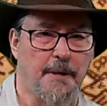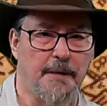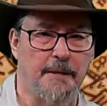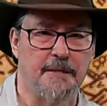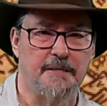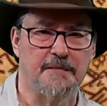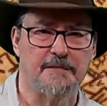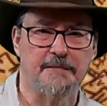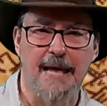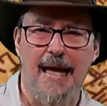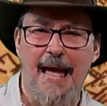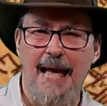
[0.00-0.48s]

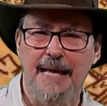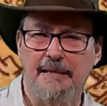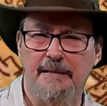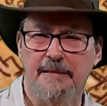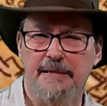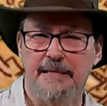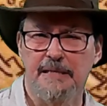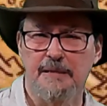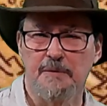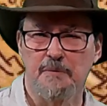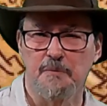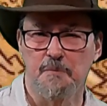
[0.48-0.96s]
But
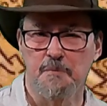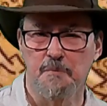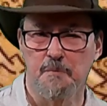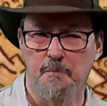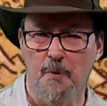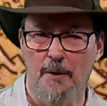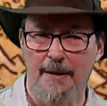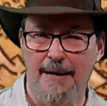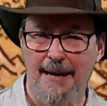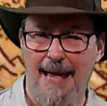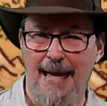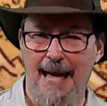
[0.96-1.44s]
exactly
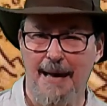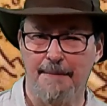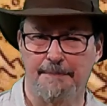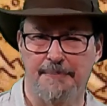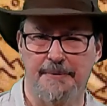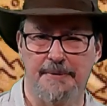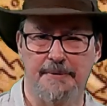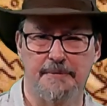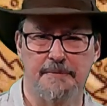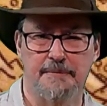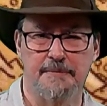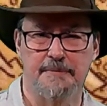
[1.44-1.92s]
what
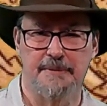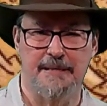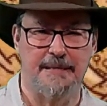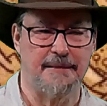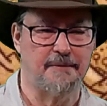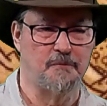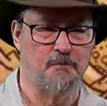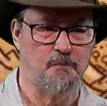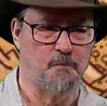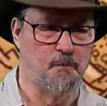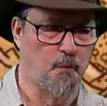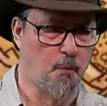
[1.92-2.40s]
happens
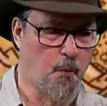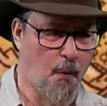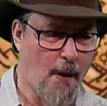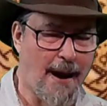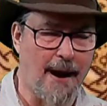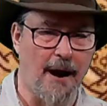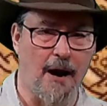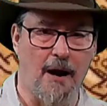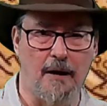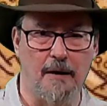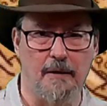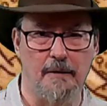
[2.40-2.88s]
and
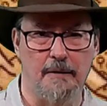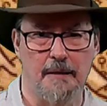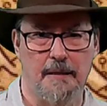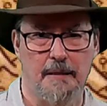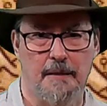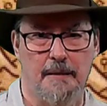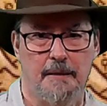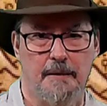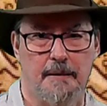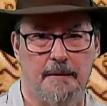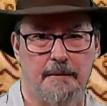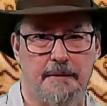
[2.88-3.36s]

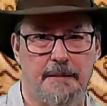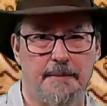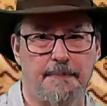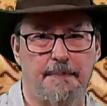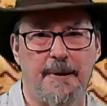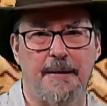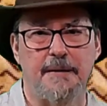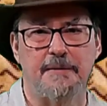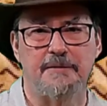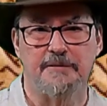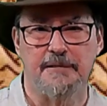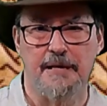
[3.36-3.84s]
where
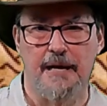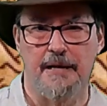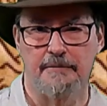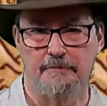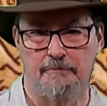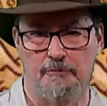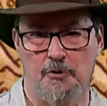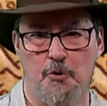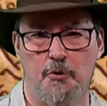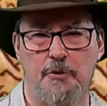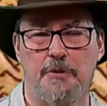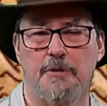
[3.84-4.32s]
depends
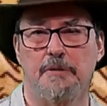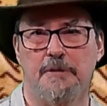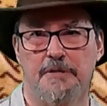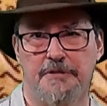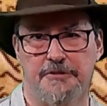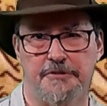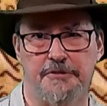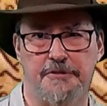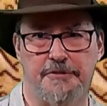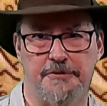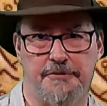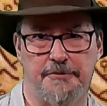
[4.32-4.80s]
on who you
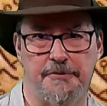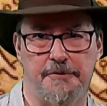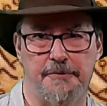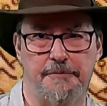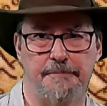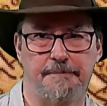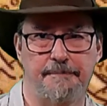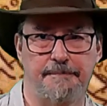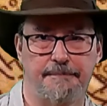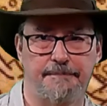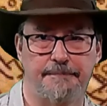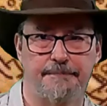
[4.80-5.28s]
listen
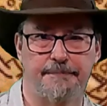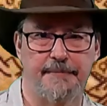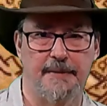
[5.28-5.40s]
to.